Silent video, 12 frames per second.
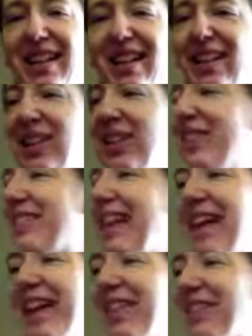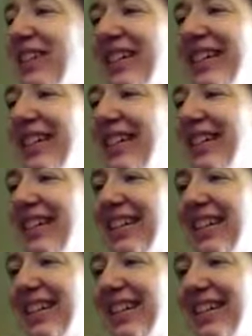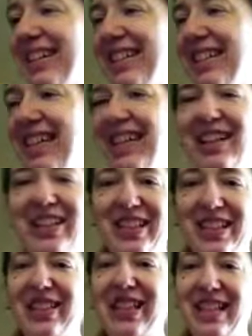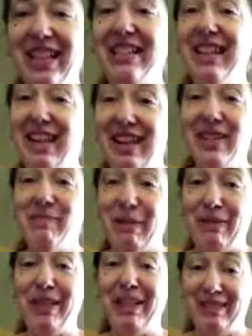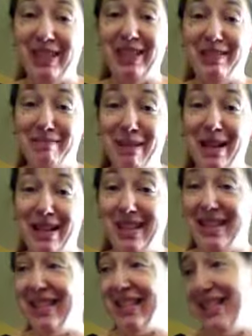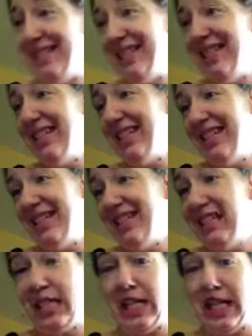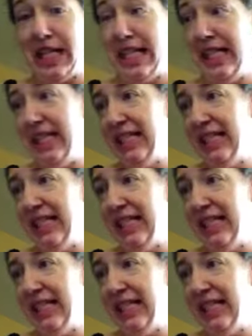Oh, Sam. You're going to look on this later and be really, really embarrassed. Sorry.